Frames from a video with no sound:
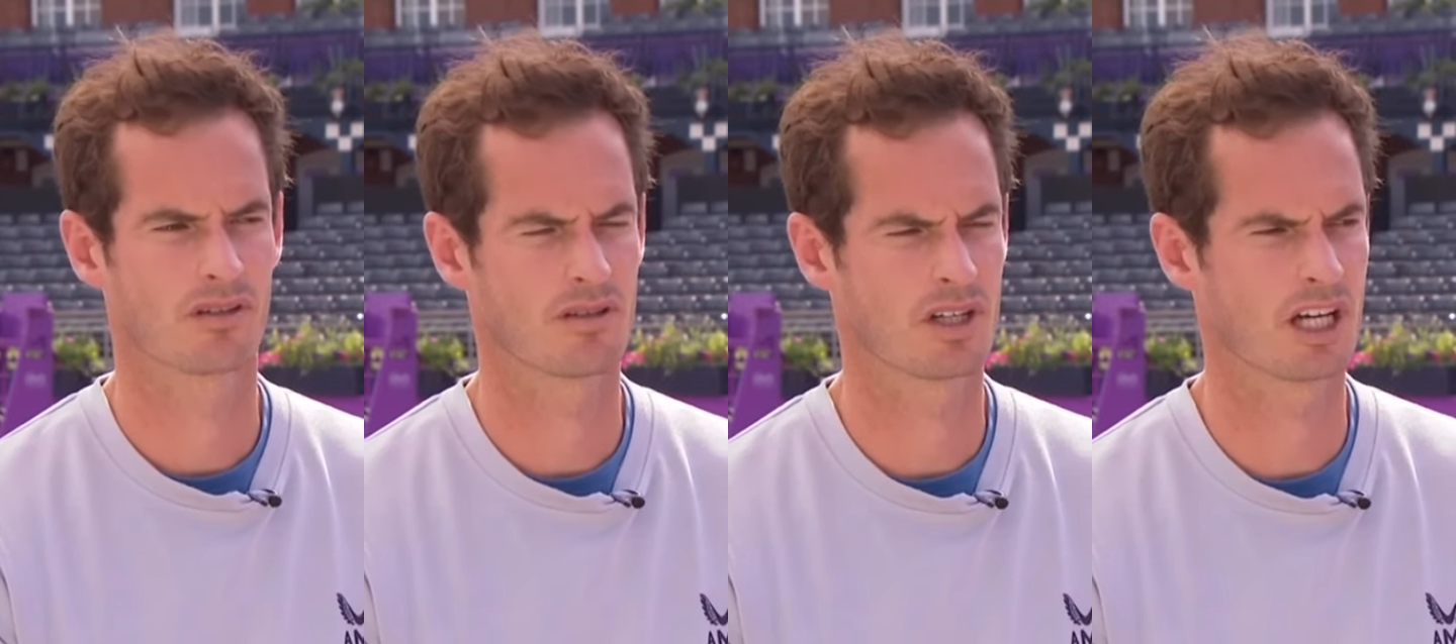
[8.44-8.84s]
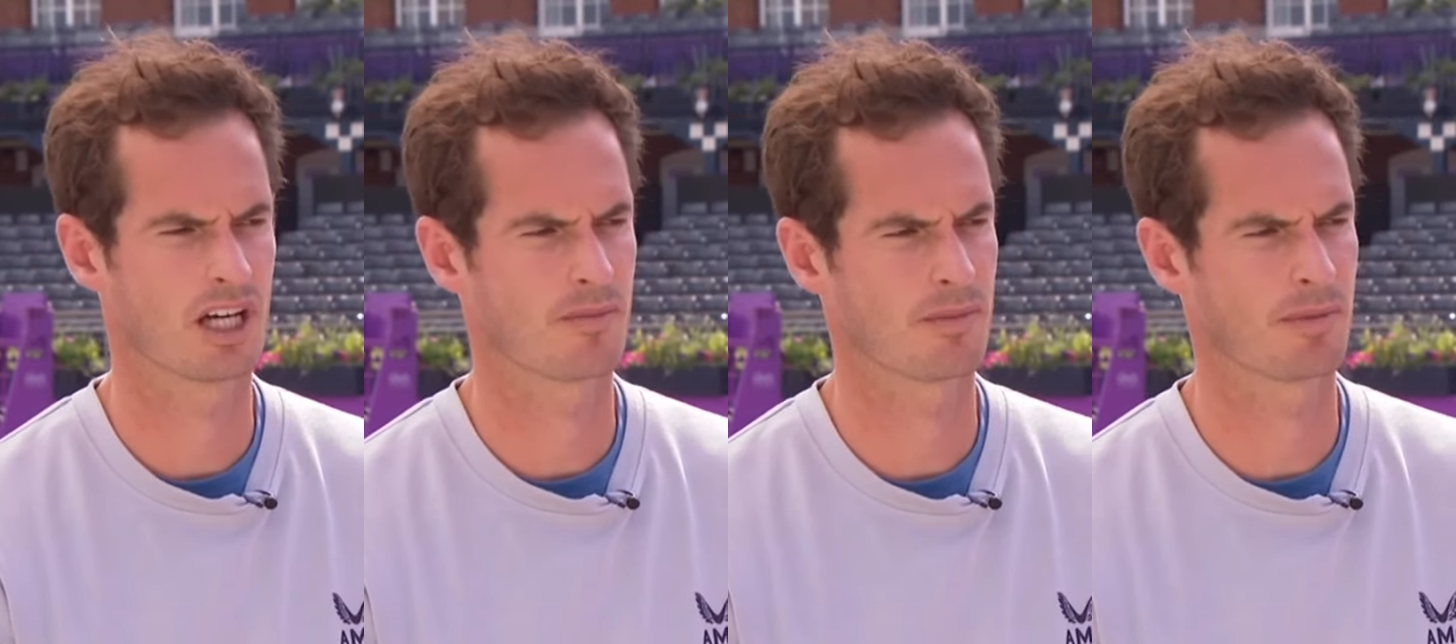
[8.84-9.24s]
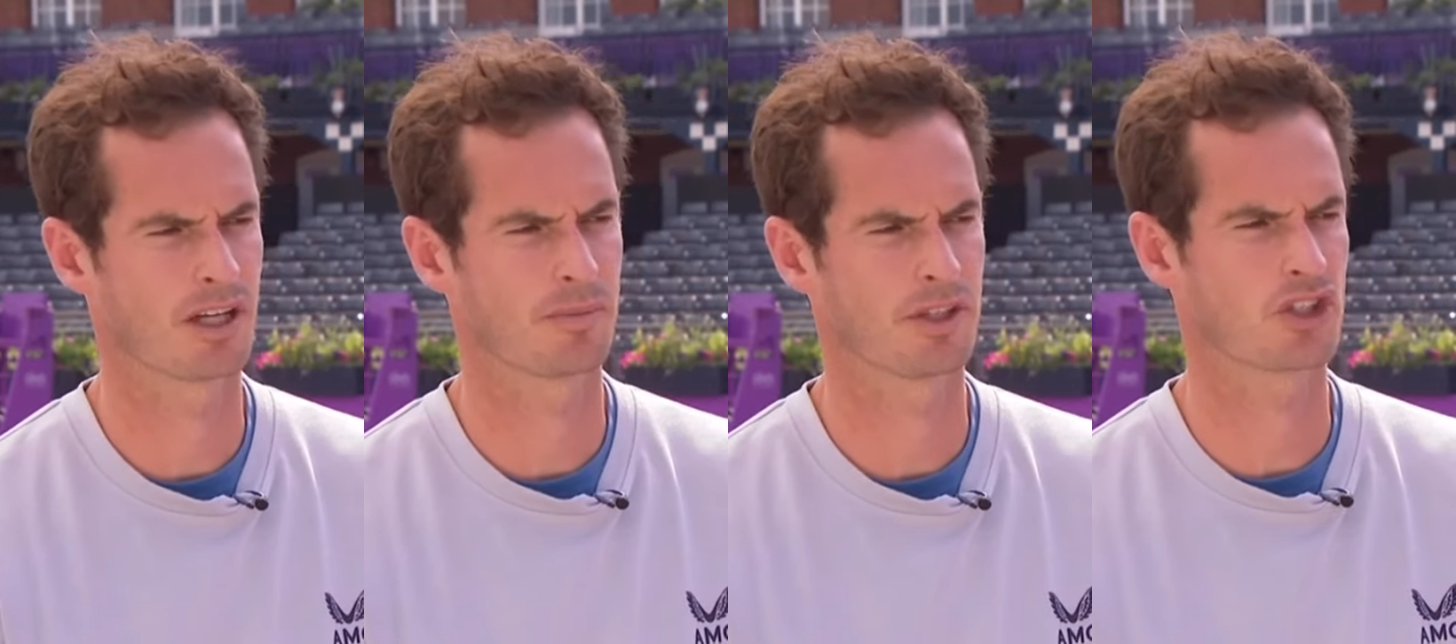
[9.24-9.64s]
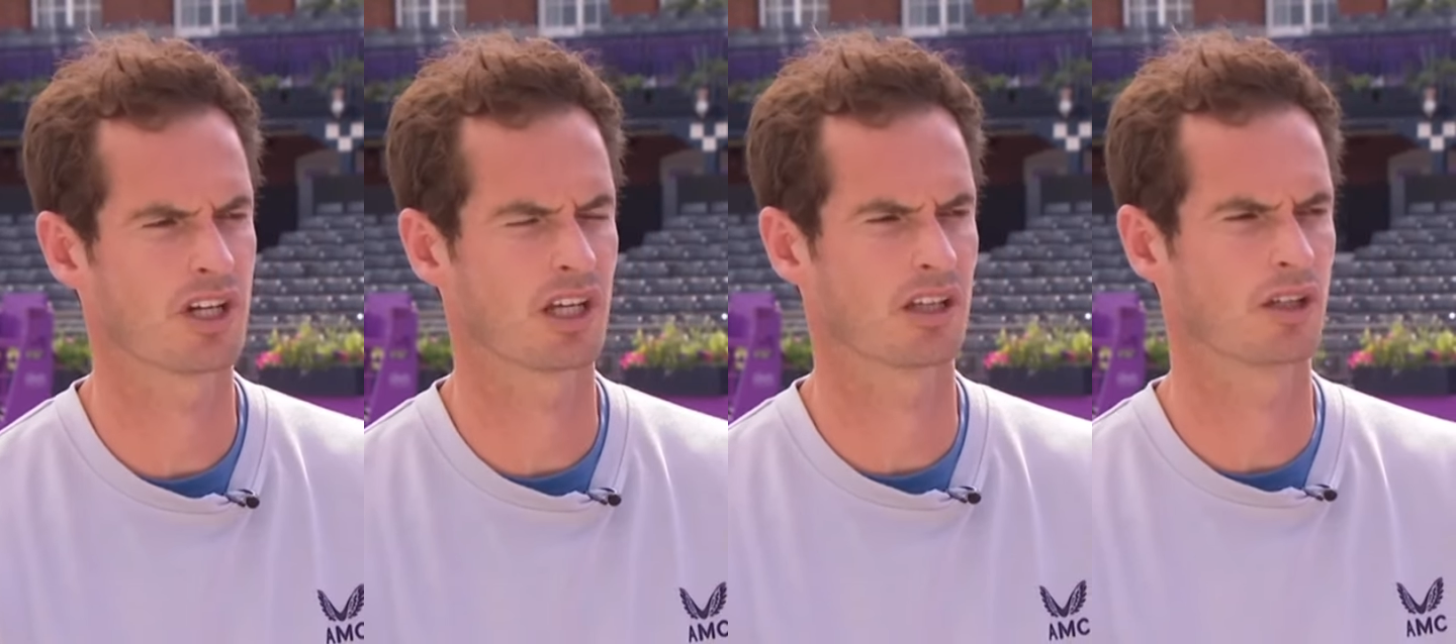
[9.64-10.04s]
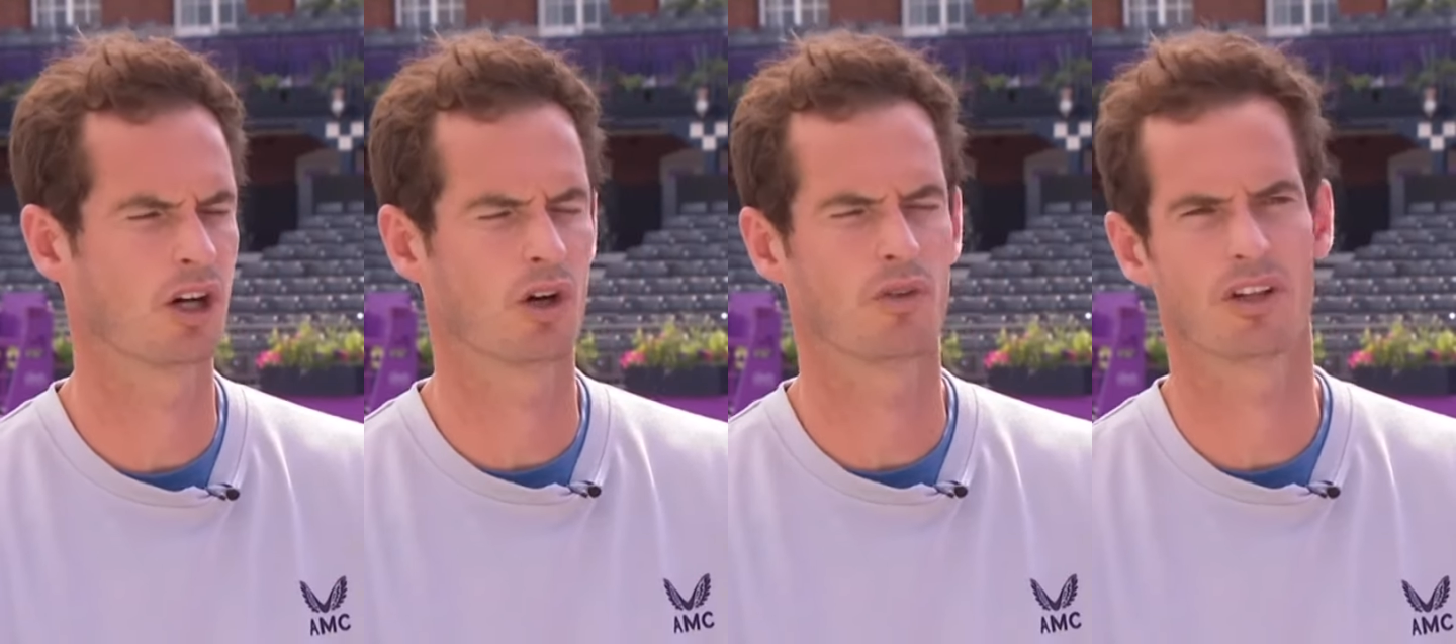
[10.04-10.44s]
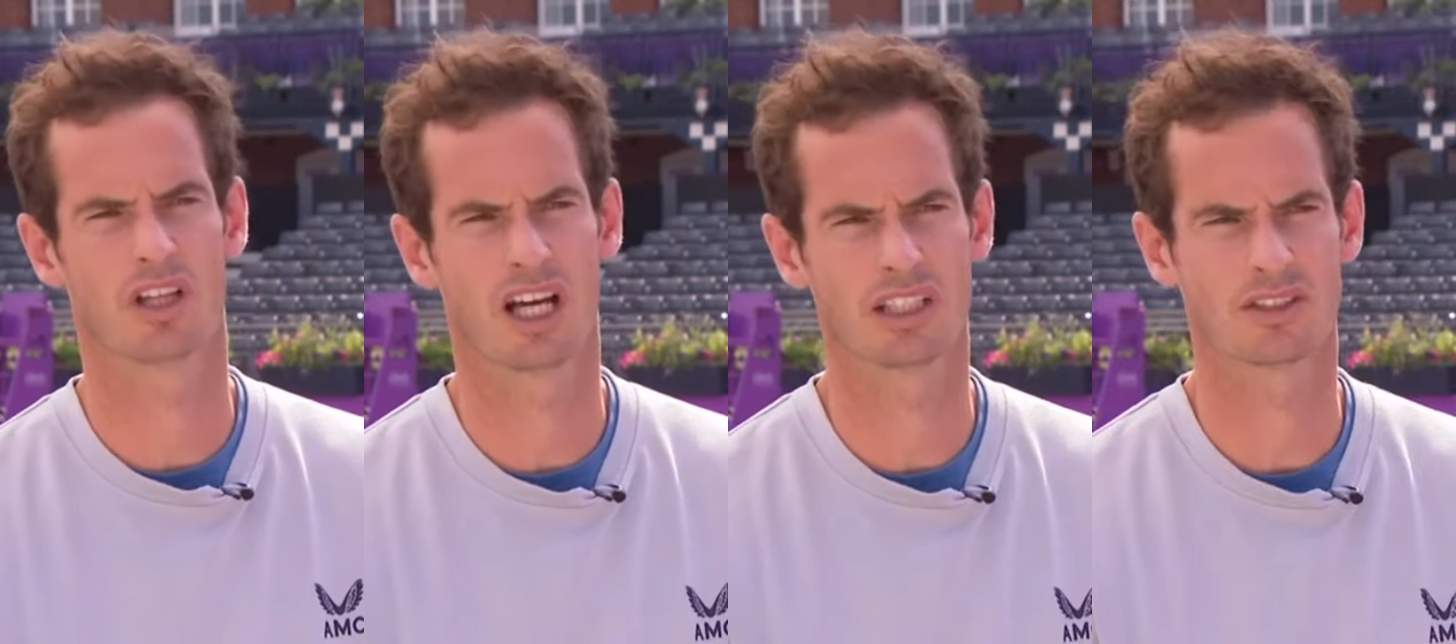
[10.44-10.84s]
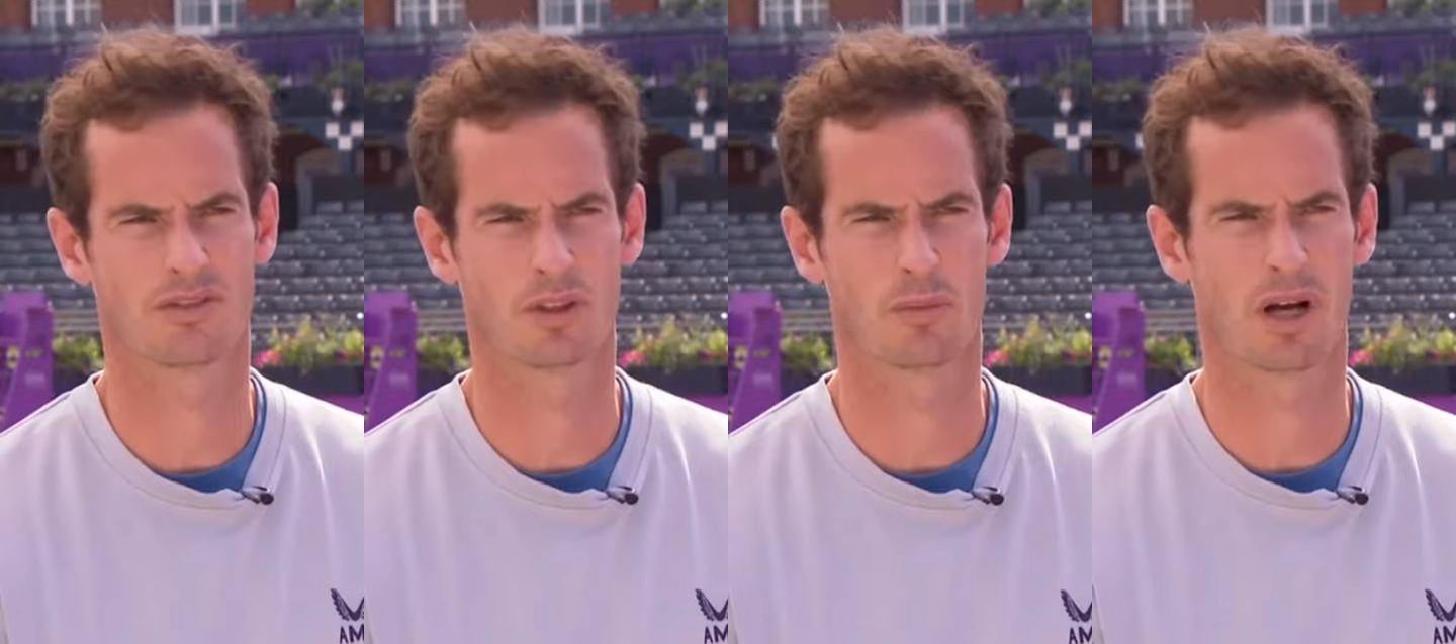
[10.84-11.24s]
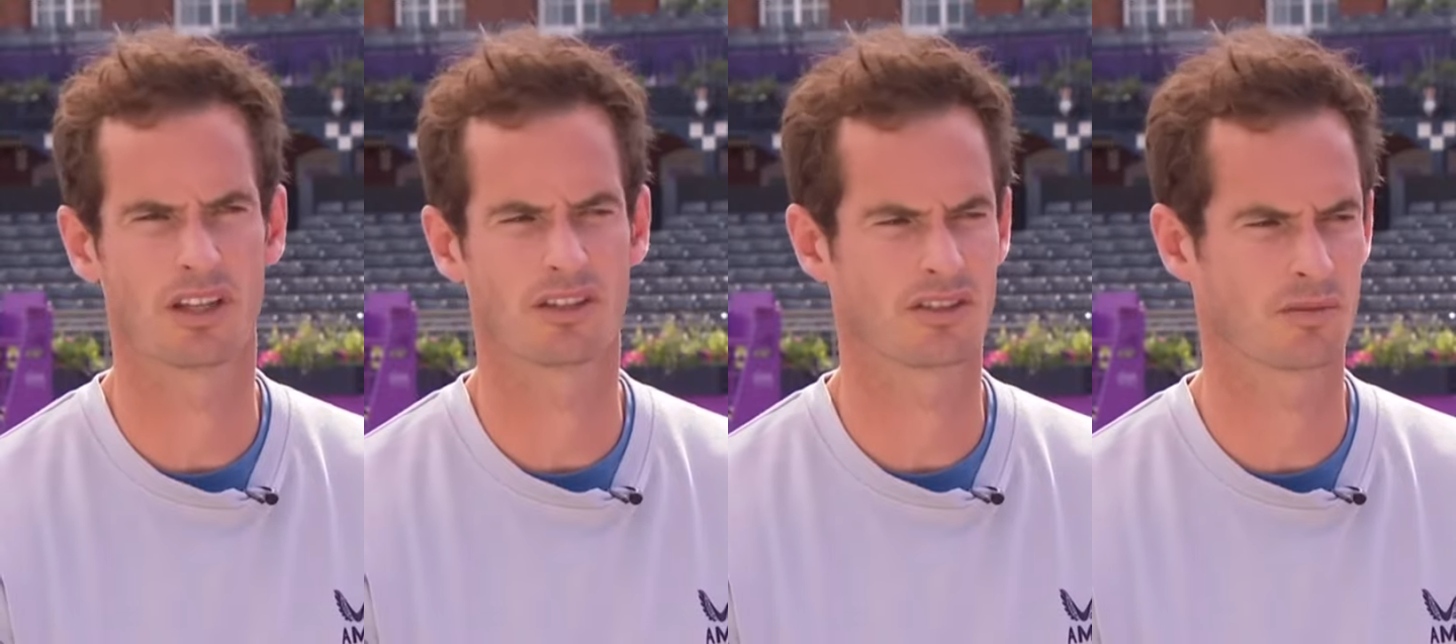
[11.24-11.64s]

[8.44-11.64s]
I mean, I've been training a lot over the last few months.